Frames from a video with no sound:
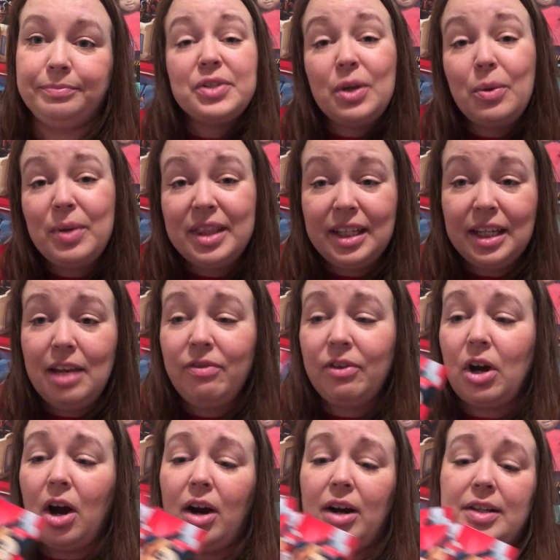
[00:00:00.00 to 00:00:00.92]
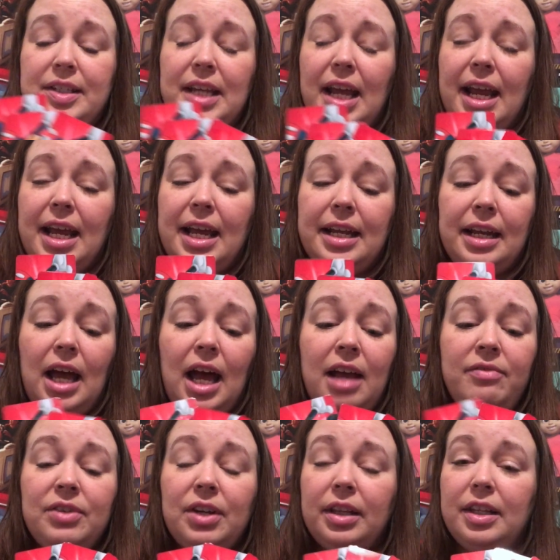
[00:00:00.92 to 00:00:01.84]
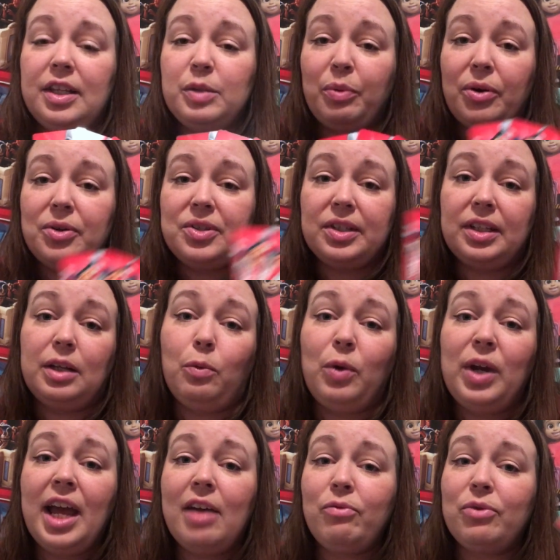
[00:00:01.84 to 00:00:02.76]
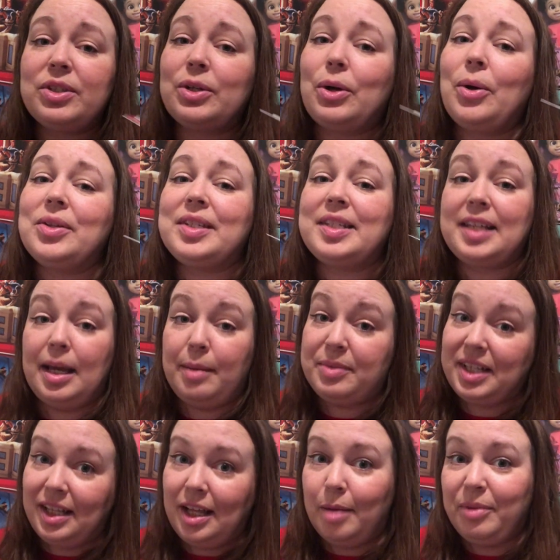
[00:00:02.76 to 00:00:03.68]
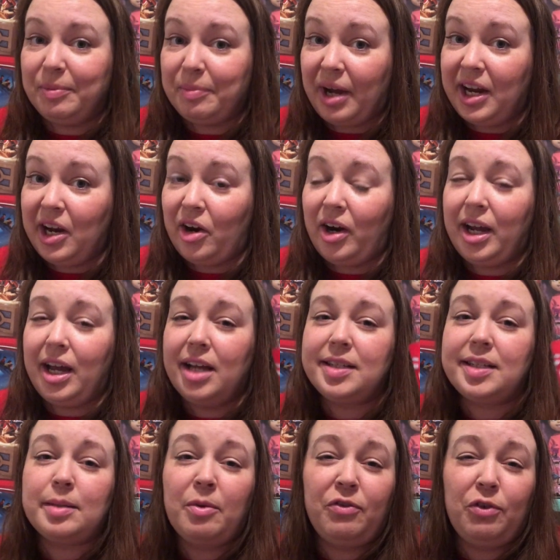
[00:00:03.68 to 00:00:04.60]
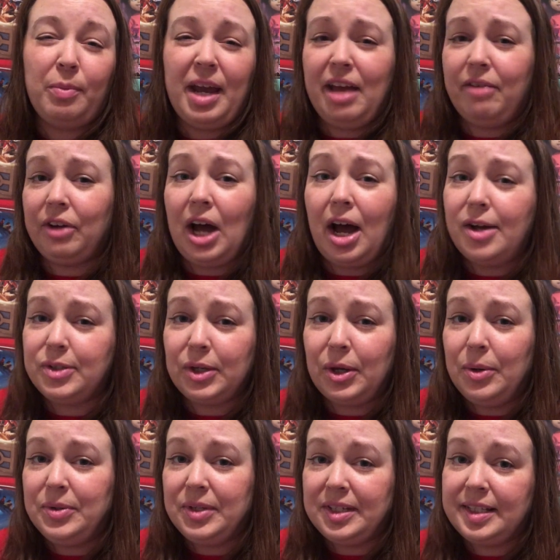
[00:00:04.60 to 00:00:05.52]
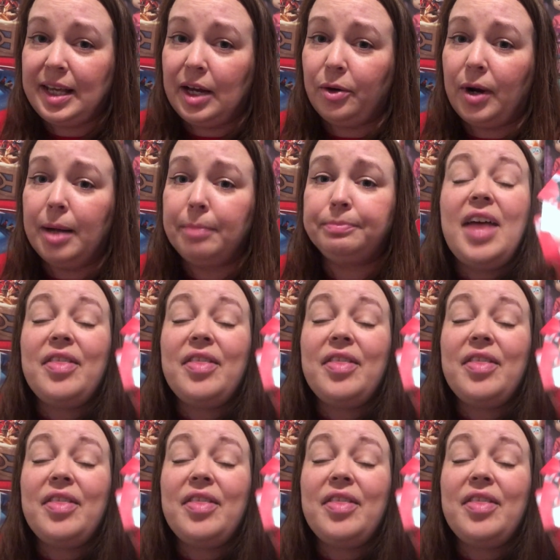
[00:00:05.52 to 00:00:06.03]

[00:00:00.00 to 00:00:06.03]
So with the gift cards, and I've done this personally, we have what's called Sam's Club in my area. Some of you may have Costco's, etc.